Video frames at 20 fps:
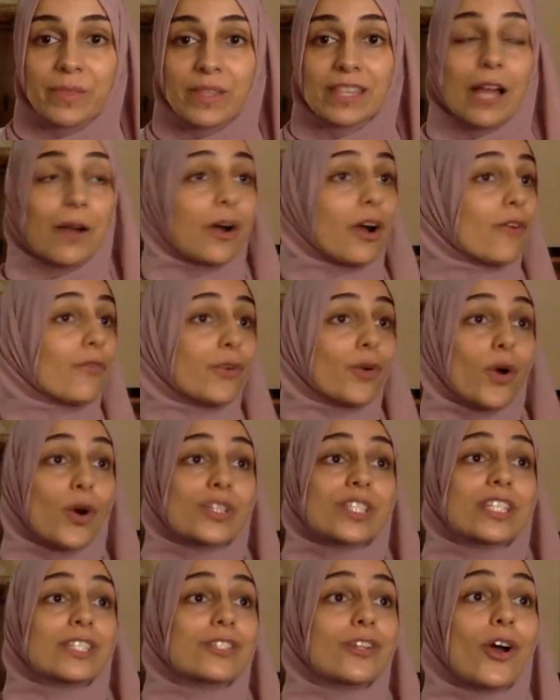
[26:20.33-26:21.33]
Now, of
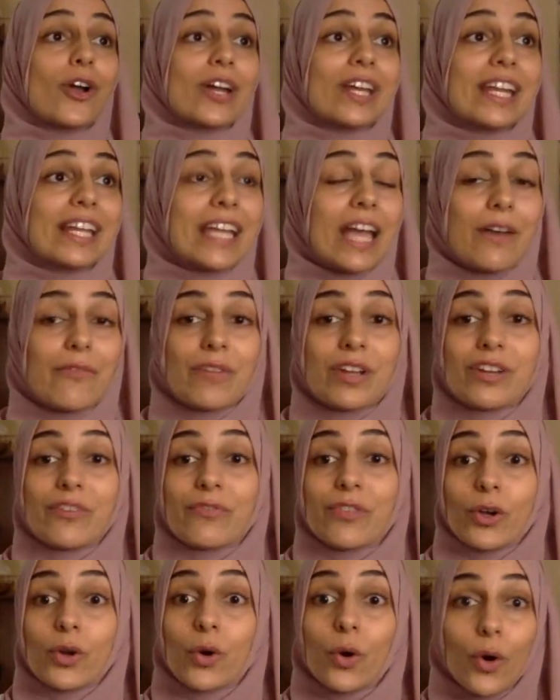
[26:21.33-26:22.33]
course, it's not going to get rid of
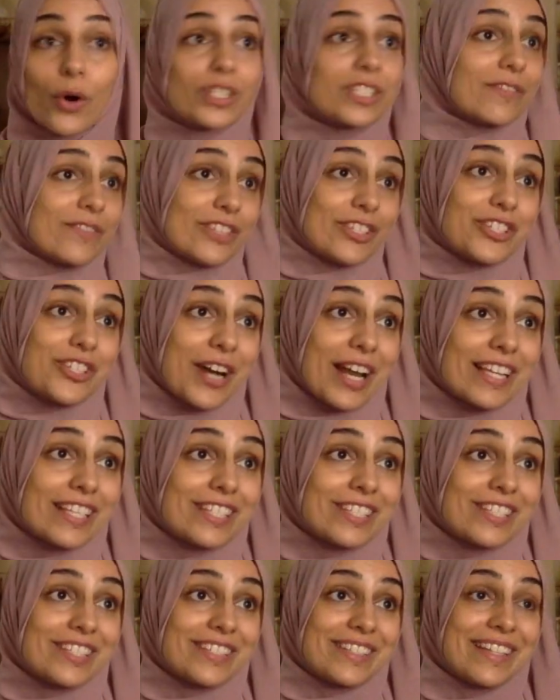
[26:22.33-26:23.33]
the cause of the
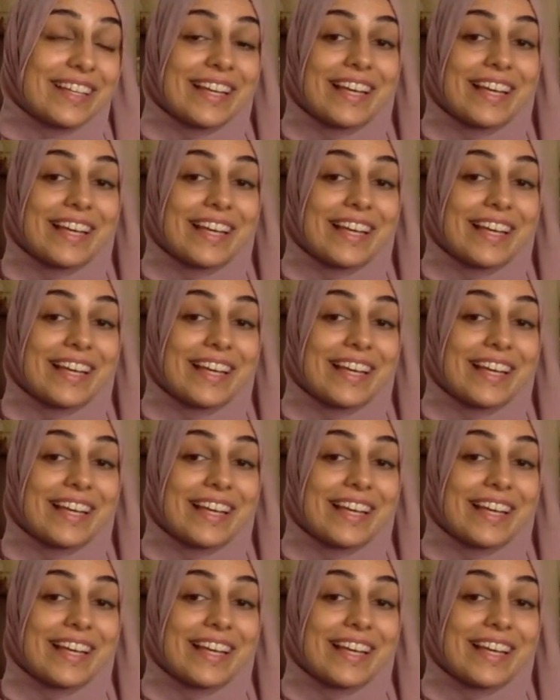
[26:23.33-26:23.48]
stress,